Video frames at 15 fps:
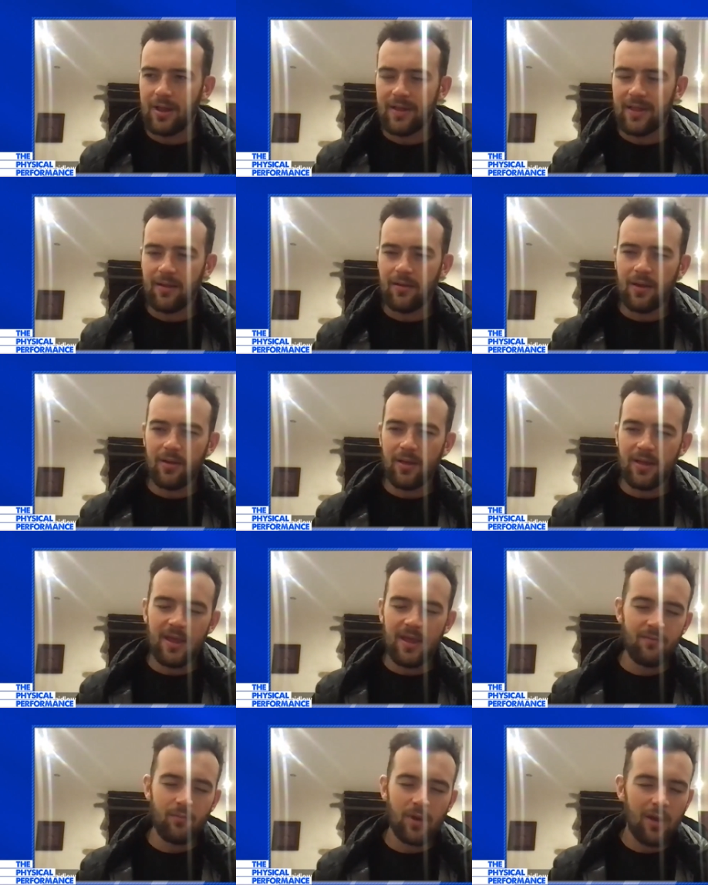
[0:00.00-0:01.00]
And
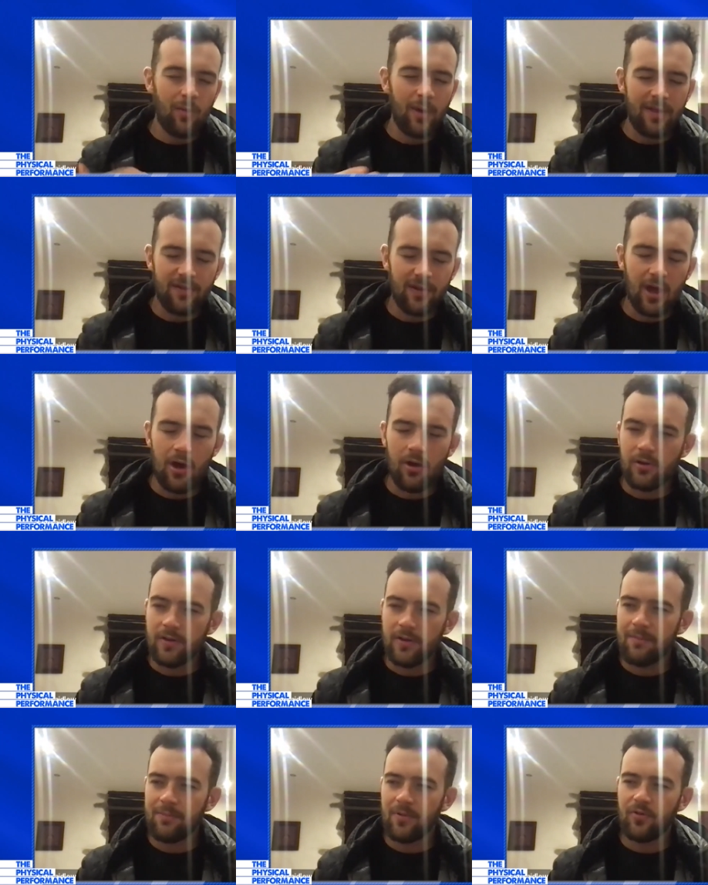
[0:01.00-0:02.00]
even when I went to
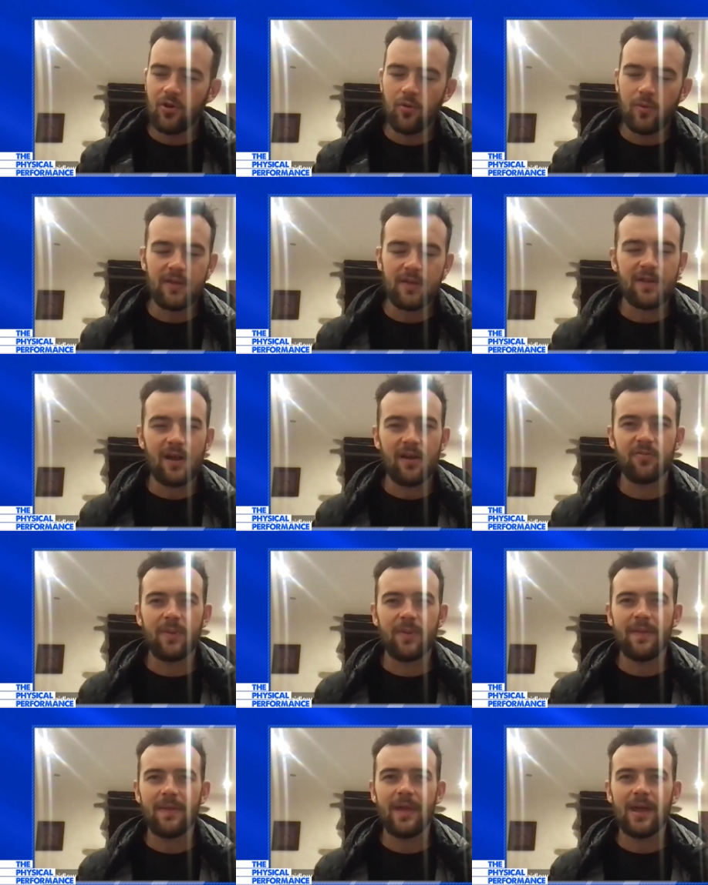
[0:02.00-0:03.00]
Kona, then the 2 weeks that I
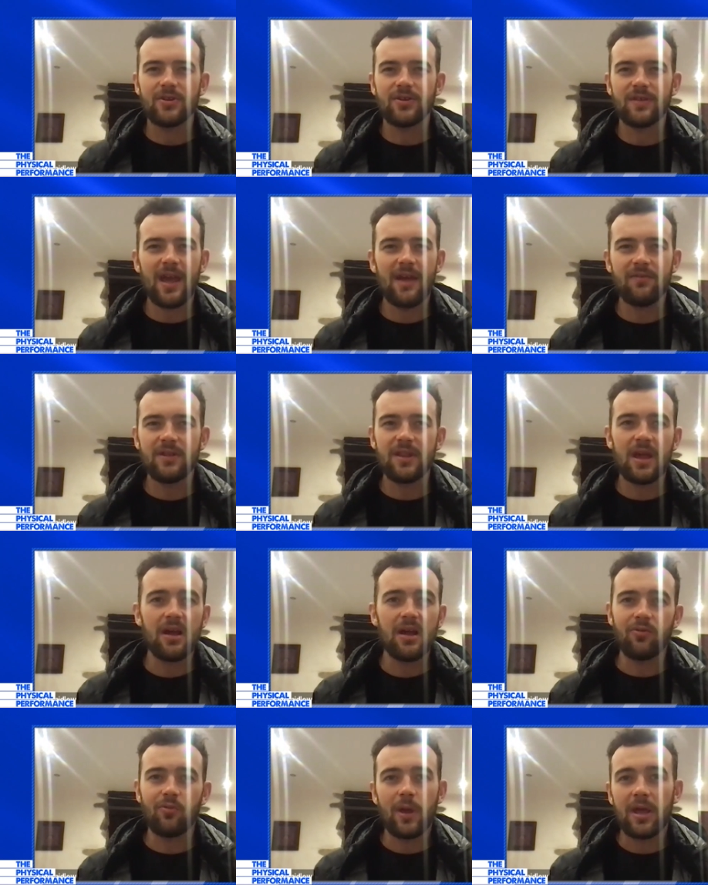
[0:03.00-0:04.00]
spent there, just every
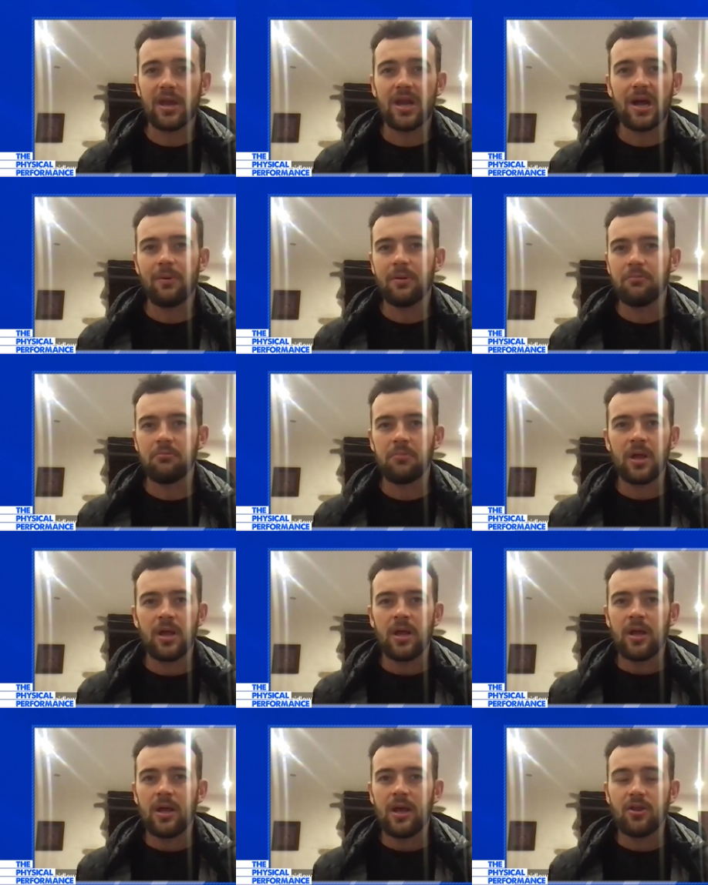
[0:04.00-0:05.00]
day I was waking up and
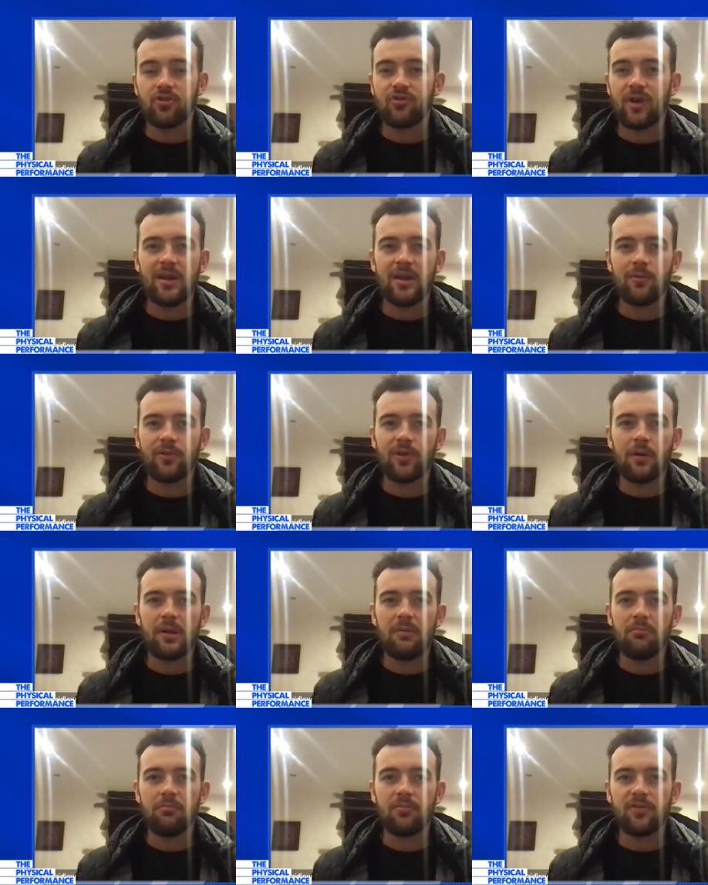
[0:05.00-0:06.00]
the training was
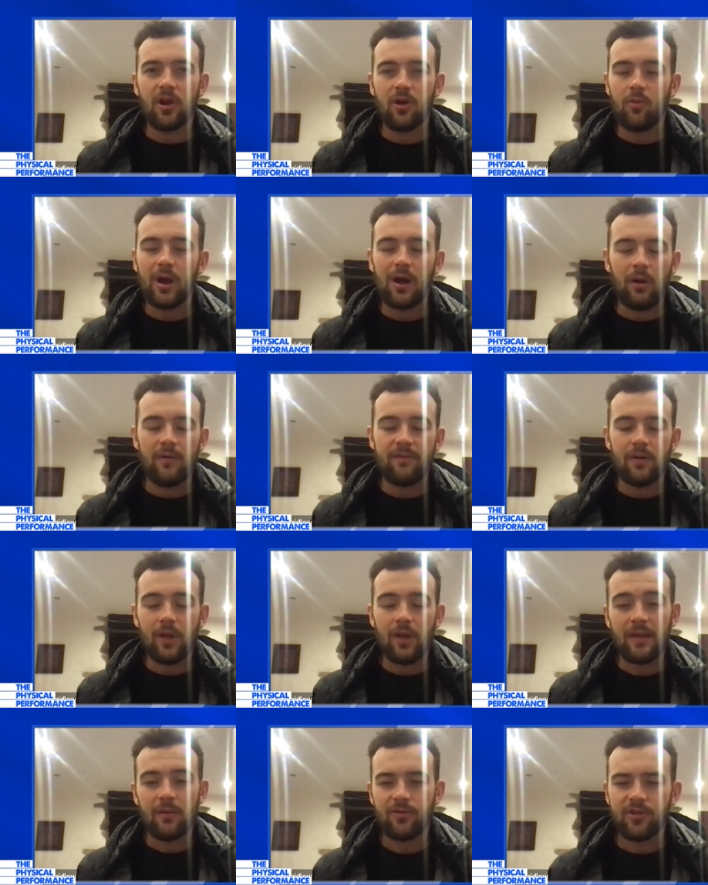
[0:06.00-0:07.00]
going so well. I felt
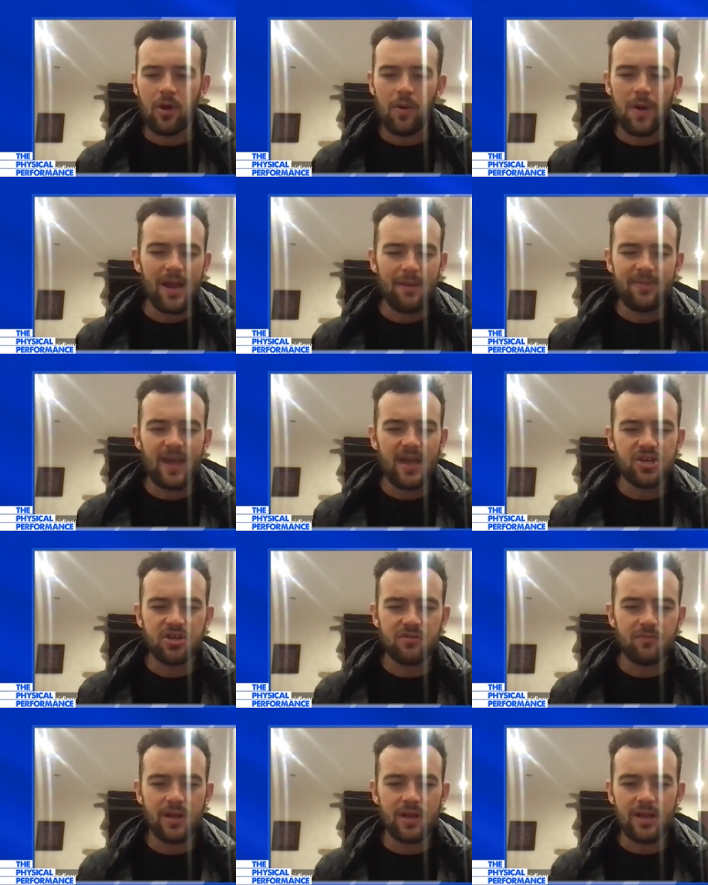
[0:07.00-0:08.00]
like there was no
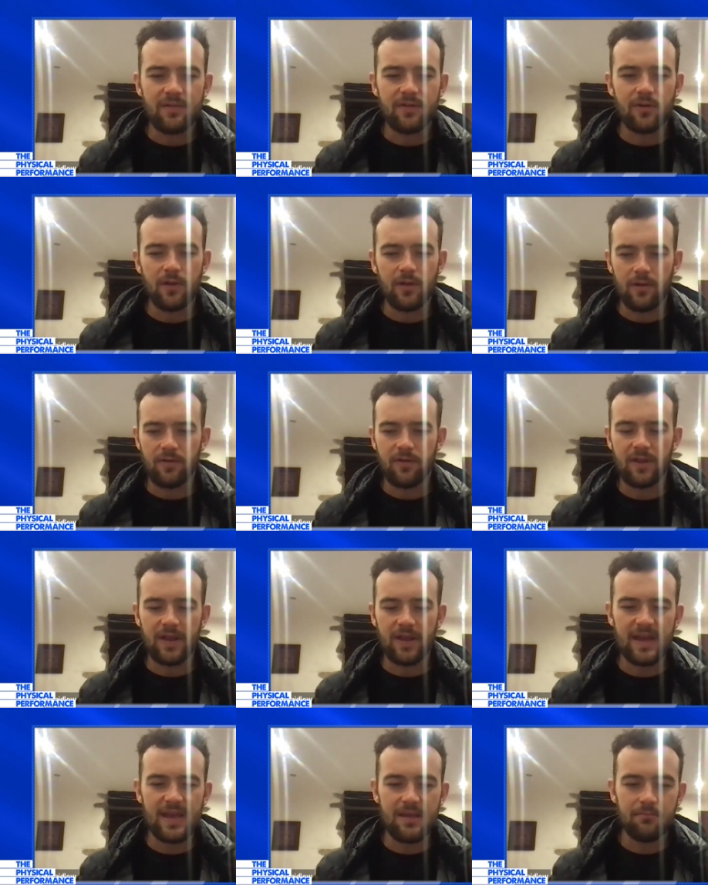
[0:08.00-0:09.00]
adaptation really to
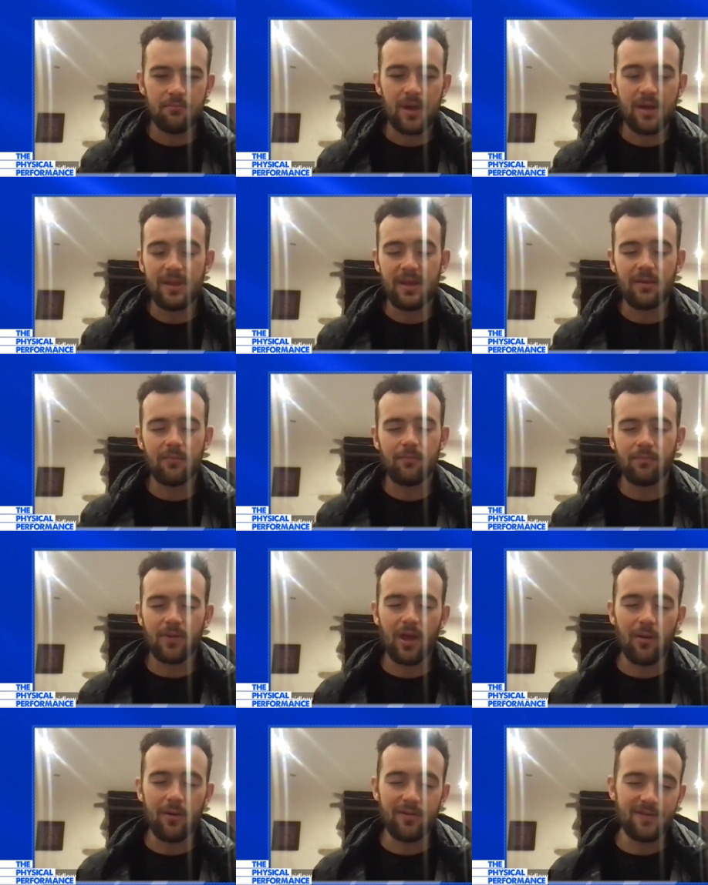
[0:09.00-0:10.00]
the heat. Maybe
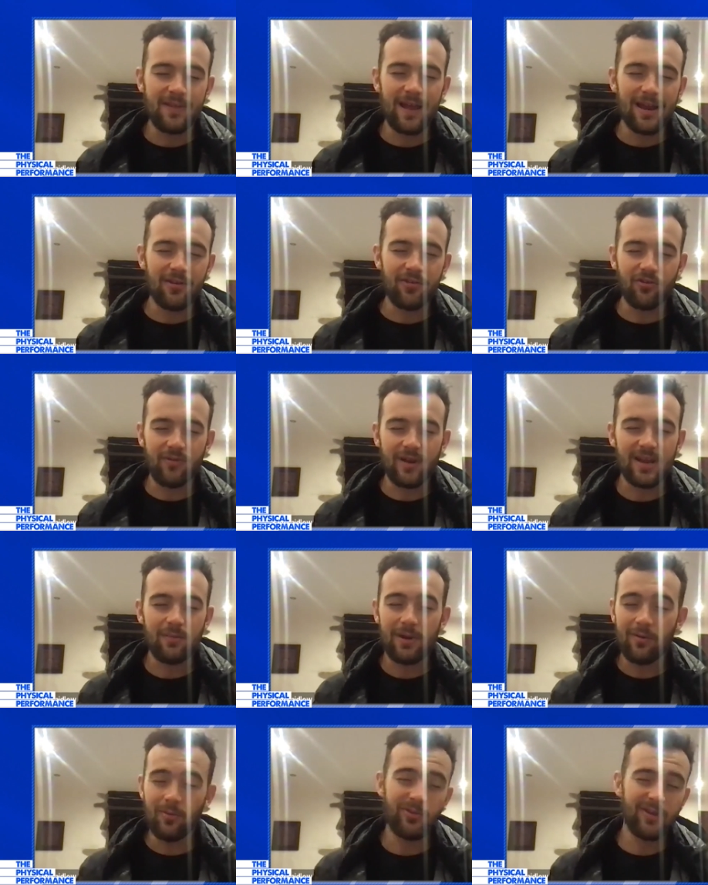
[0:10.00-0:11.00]
going to Dallas already,
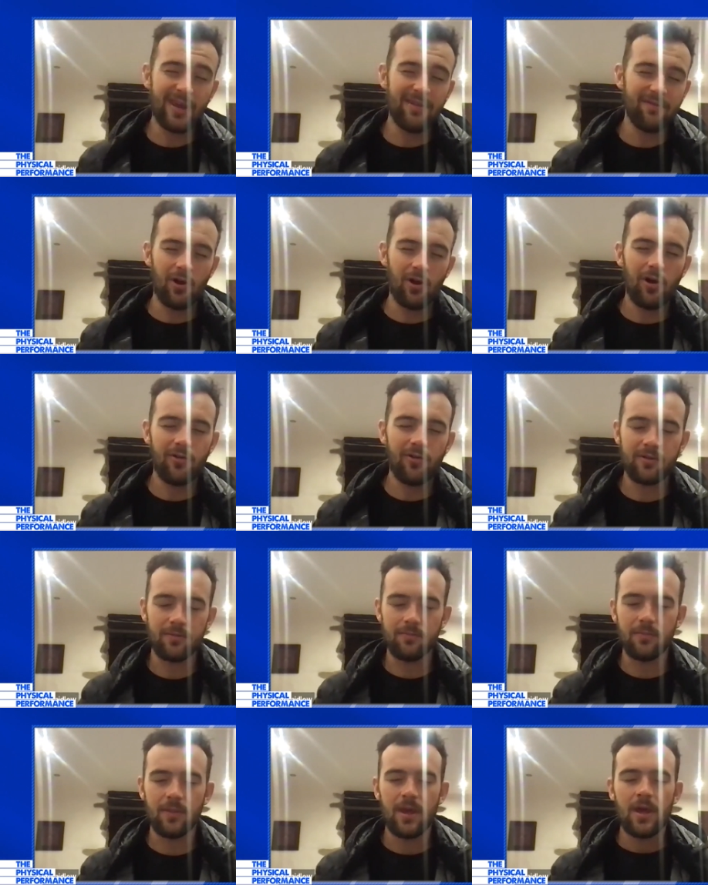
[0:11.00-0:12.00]
where it was even hotter
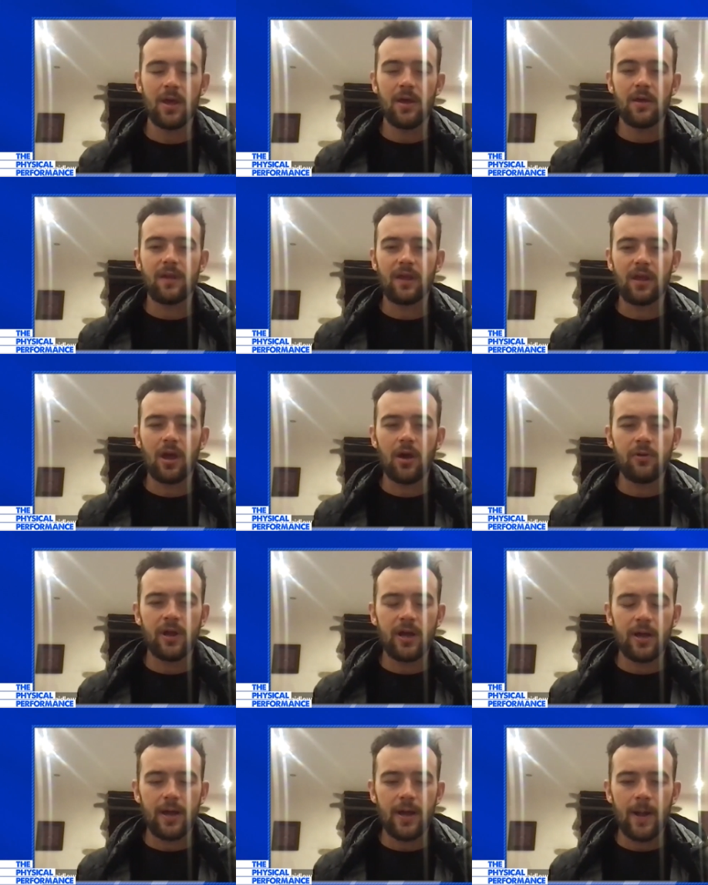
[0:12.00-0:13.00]
than than
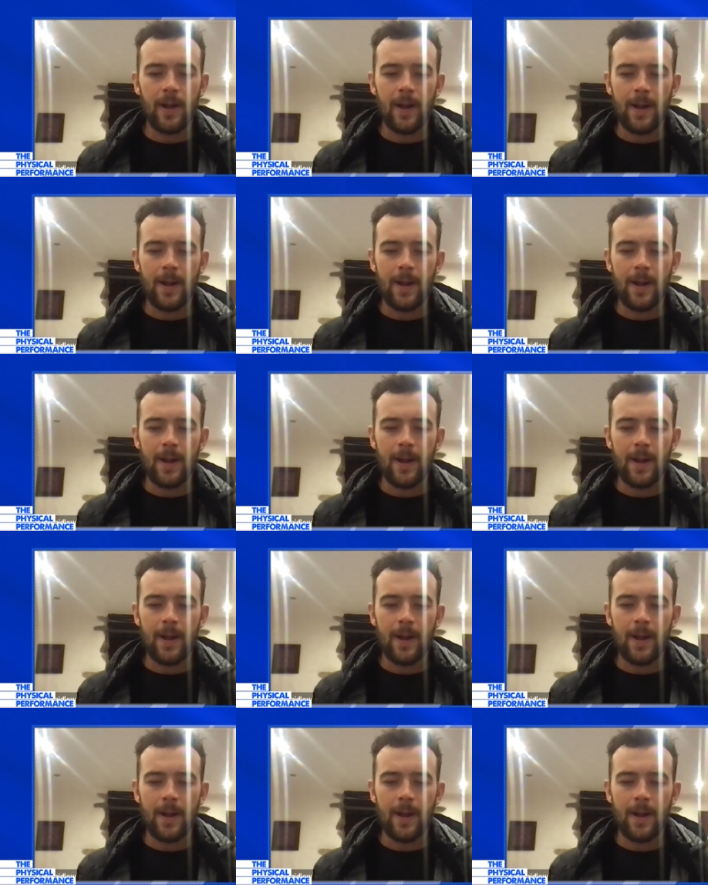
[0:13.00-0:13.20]
Kona.